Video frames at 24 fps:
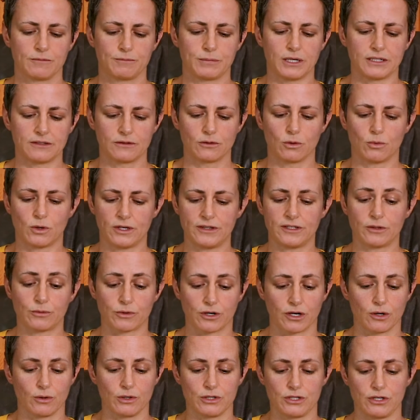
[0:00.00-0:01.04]
But the one that
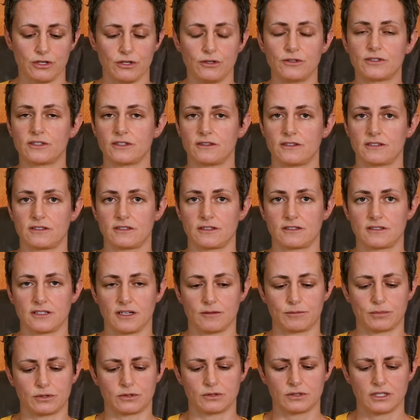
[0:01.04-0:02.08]
we're going to use in this
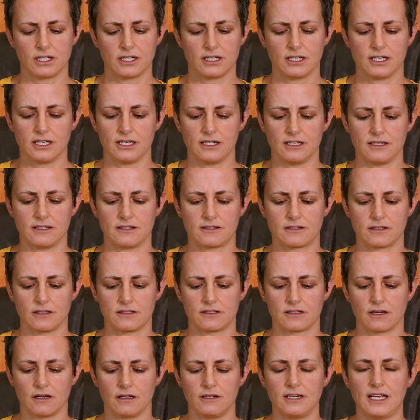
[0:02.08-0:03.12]
example is
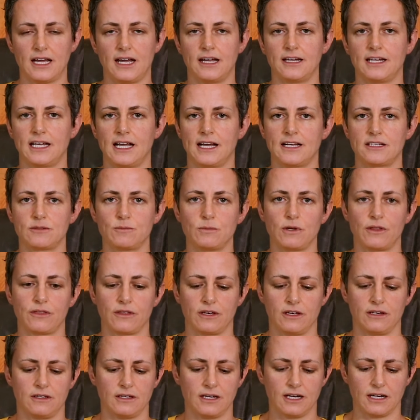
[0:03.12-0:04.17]
sun at azimuth
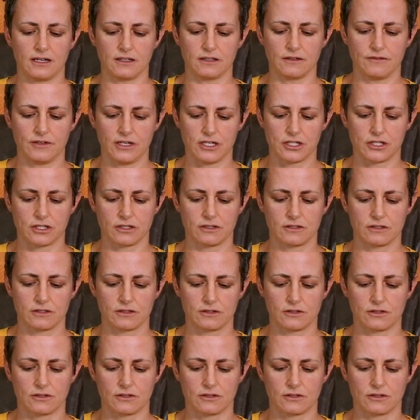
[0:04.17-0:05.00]
and elevation.